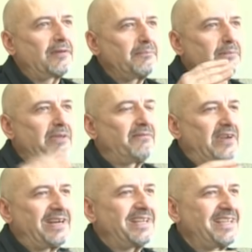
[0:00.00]
be
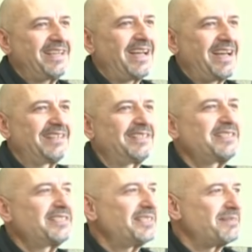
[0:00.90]
very
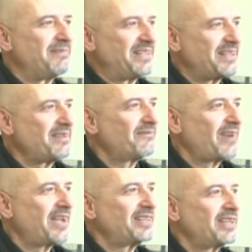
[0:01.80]
determined in
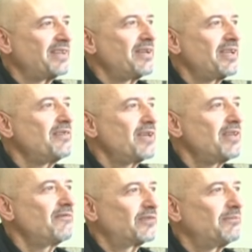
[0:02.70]
finding
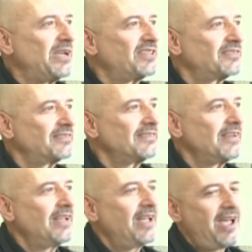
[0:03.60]
information,
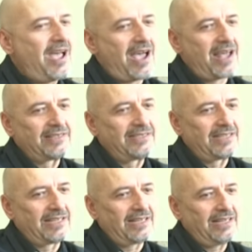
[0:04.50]
and
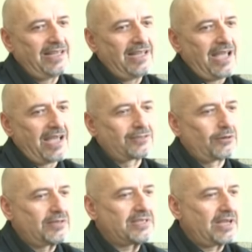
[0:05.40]

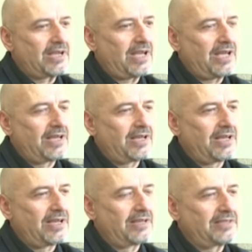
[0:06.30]
so it's
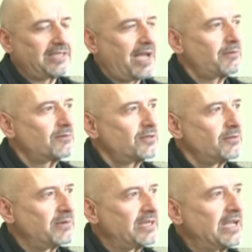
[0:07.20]

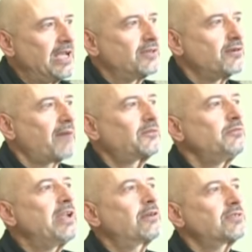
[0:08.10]
time-consuming. You have to
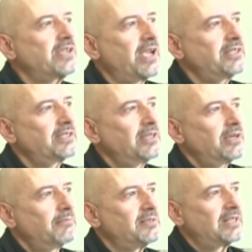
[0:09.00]
negotiate
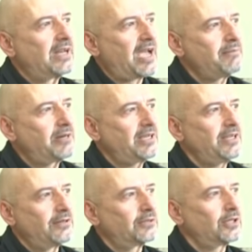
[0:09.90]
with the library
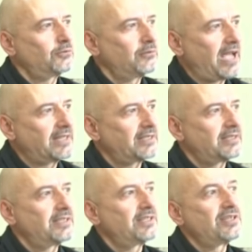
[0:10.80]
in order to get
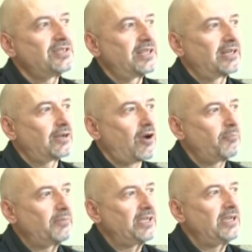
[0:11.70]
the digital
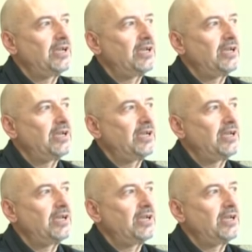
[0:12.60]
copy